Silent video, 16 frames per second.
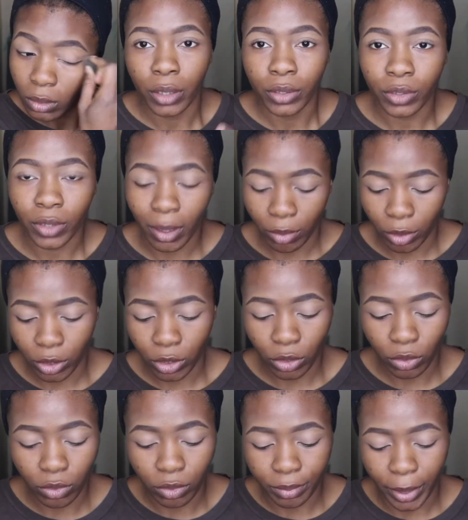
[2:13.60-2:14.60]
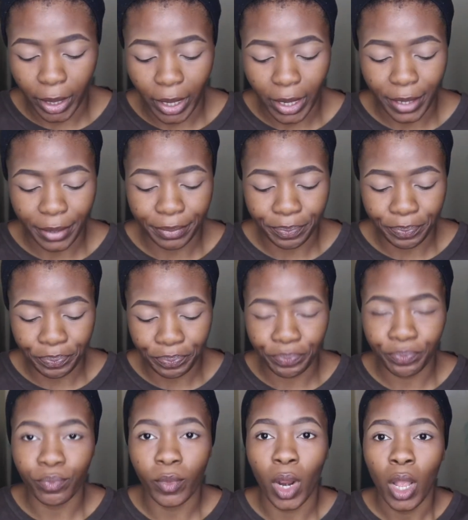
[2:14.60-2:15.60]
So I'm going to use my
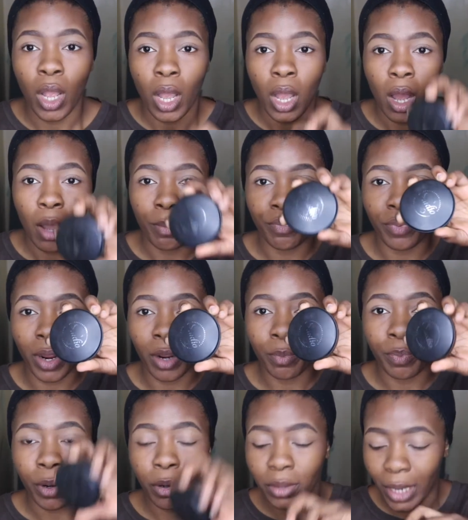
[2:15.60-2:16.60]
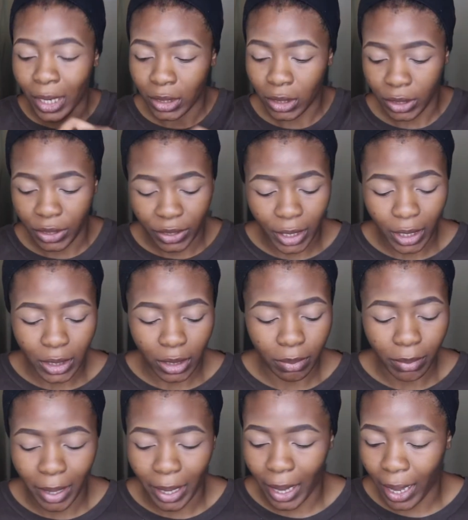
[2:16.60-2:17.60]
brown powder to set
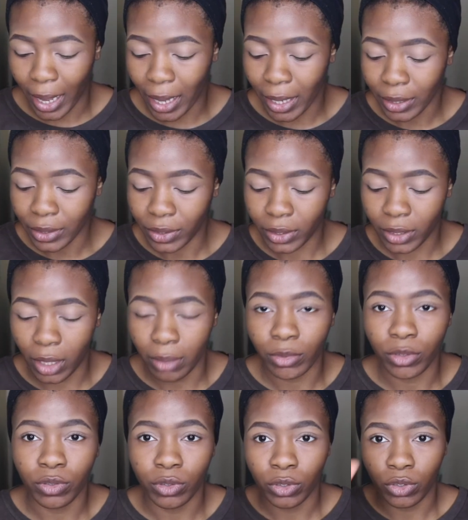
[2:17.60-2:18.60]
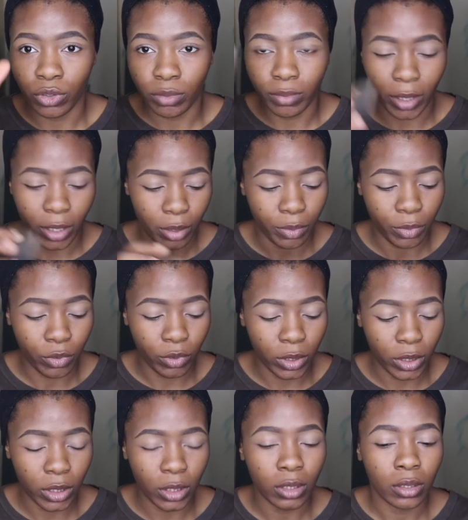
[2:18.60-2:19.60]
my eyes, and I'm just going to use my
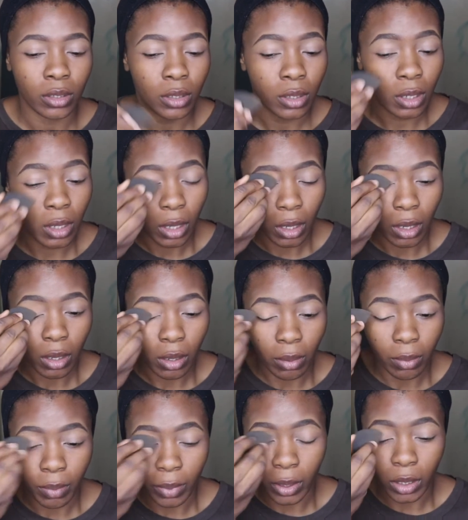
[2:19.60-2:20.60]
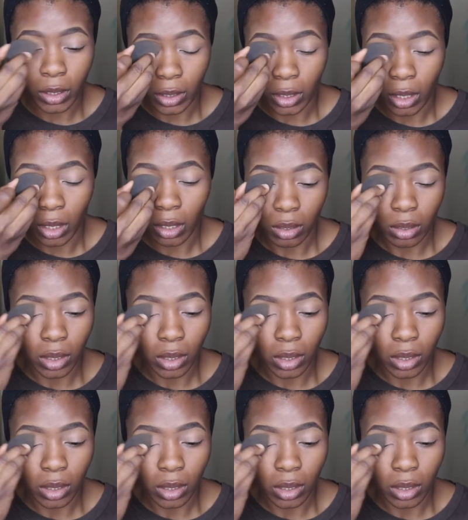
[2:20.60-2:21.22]
beauty blender.